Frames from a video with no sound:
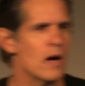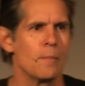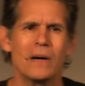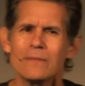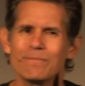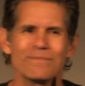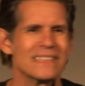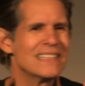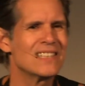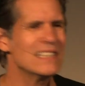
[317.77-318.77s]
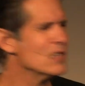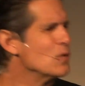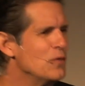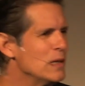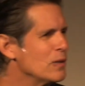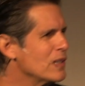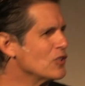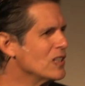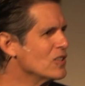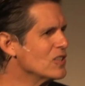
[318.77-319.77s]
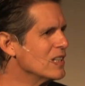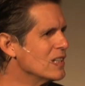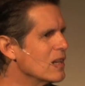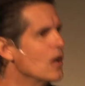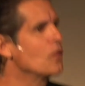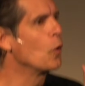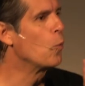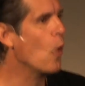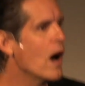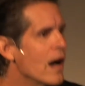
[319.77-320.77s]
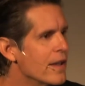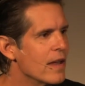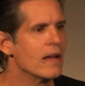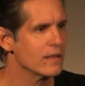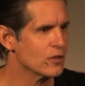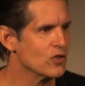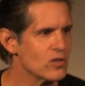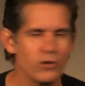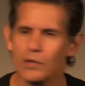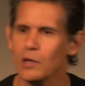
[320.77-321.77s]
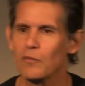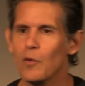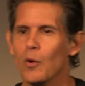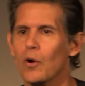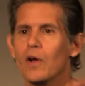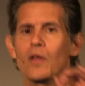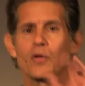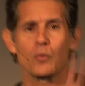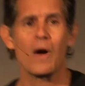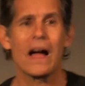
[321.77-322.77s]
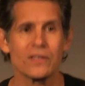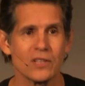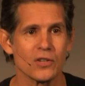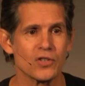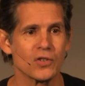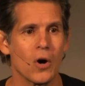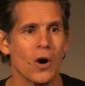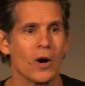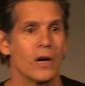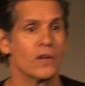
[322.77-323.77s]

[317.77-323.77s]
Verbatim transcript: but she doesn't feel that she's seen the one that she's looking for, the rising star.